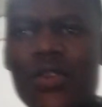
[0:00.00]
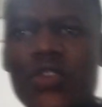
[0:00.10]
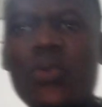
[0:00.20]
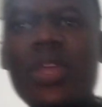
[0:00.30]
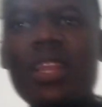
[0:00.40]

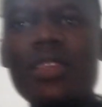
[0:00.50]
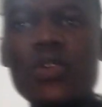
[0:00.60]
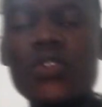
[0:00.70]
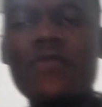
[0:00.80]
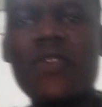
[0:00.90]
You will
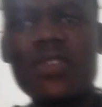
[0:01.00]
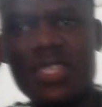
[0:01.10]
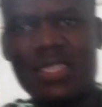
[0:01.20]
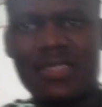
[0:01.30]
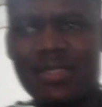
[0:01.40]
use
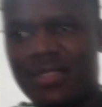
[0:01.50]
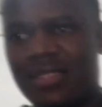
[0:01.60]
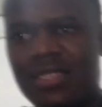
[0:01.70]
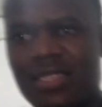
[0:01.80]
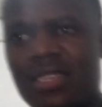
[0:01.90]
forces
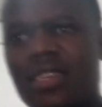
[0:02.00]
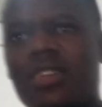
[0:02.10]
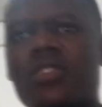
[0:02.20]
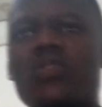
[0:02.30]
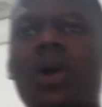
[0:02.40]

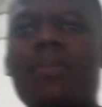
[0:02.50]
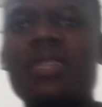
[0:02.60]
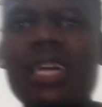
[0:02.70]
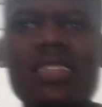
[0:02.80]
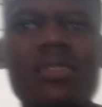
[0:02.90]
to
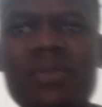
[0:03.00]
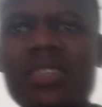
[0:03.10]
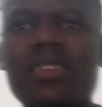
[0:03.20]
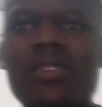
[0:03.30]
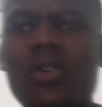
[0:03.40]
abduct
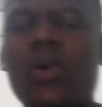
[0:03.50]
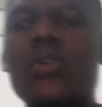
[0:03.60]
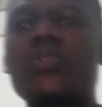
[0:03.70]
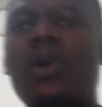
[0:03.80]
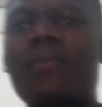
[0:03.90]
me or to